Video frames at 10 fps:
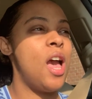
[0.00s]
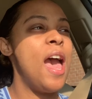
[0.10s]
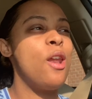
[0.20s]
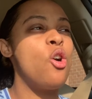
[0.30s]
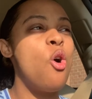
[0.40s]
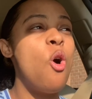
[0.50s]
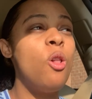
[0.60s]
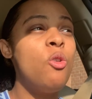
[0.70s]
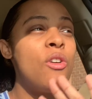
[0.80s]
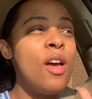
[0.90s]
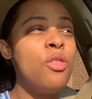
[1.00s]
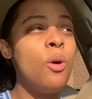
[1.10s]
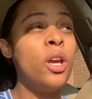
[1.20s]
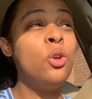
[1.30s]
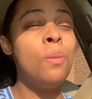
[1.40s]
I had to go all around the
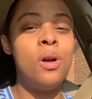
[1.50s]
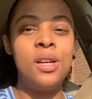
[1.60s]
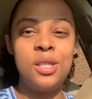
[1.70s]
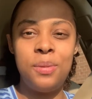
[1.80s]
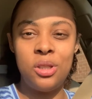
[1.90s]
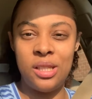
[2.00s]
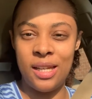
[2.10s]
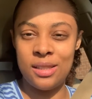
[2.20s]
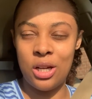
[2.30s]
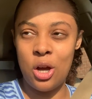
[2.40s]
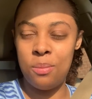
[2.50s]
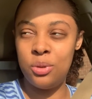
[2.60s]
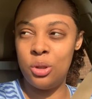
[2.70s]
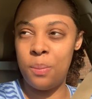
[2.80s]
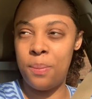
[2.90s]
humongous building to come
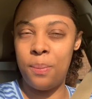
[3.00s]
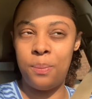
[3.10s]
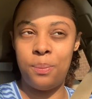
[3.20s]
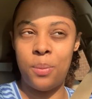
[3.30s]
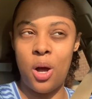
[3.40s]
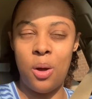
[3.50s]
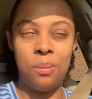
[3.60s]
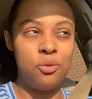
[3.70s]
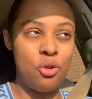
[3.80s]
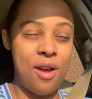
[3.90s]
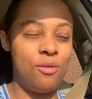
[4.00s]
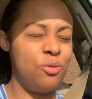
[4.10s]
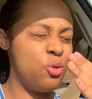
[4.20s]
to the um, drive